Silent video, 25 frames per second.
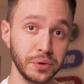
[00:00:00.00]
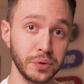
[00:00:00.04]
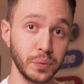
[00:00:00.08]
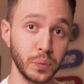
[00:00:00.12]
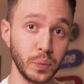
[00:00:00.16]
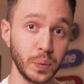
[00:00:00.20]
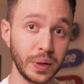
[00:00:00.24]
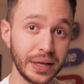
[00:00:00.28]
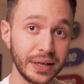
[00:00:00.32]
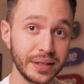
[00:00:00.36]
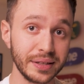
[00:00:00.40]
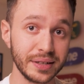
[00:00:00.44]
your
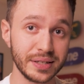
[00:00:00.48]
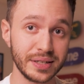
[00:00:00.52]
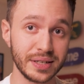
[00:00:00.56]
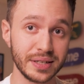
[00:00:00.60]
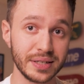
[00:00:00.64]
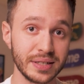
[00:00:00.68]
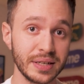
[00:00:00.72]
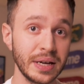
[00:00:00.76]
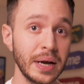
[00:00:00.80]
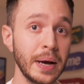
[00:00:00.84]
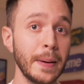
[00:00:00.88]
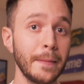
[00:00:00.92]

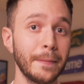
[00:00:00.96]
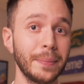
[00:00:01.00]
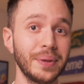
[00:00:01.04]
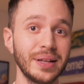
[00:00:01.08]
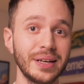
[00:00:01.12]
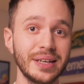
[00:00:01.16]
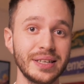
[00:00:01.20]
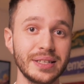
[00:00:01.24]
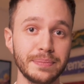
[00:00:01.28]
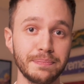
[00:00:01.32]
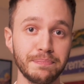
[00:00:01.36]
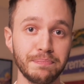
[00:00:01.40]
weaknesses
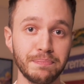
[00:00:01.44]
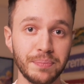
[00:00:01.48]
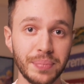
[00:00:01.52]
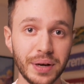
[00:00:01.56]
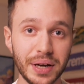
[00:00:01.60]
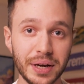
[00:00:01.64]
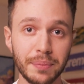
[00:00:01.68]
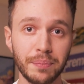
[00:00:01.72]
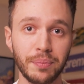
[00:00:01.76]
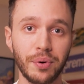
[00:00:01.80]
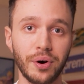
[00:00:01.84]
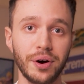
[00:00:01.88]
plays a
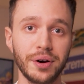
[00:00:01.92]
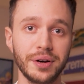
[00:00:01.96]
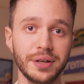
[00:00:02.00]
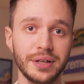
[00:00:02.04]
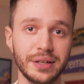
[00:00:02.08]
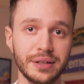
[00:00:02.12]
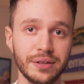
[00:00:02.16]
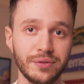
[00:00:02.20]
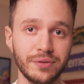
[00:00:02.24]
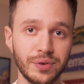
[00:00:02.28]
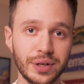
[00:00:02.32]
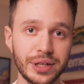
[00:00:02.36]
big part
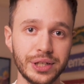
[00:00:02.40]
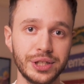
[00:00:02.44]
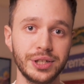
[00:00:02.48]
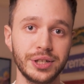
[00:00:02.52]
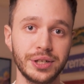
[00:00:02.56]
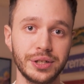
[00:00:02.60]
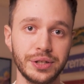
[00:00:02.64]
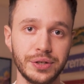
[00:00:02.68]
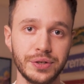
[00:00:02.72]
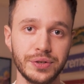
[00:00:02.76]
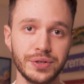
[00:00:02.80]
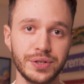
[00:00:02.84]
in
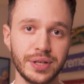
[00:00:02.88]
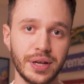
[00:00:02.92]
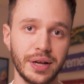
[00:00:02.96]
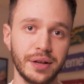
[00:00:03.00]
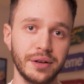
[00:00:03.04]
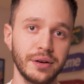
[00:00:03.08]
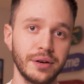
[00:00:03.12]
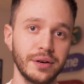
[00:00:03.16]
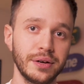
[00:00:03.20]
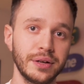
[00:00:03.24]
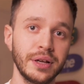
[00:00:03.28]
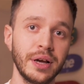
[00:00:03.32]
reaching new
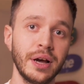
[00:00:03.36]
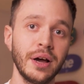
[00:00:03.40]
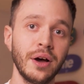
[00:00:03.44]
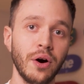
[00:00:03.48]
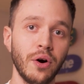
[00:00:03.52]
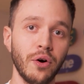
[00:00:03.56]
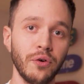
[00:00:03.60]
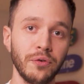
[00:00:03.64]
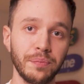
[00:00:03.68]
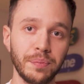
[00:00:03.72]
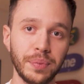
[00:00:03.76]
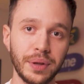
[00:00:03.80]
standard
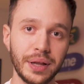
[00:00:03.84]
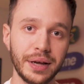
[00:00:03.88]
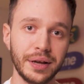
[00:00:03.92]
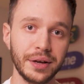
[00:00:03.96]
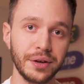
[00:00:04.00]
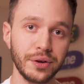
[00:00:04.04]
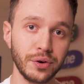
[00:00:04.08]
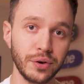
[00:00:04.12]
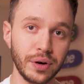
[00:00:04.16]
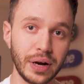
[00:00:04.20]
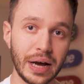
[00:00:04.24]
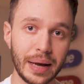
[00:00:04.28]
of playing
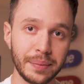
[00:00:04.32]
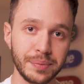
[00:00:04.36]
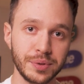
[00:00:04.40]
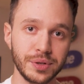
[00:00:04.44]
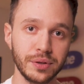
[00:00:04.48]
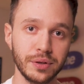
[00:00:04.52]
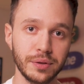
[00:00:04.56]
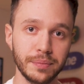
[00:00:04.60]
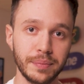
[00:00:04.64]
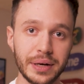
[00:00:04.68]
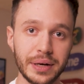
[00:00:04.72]
your absolute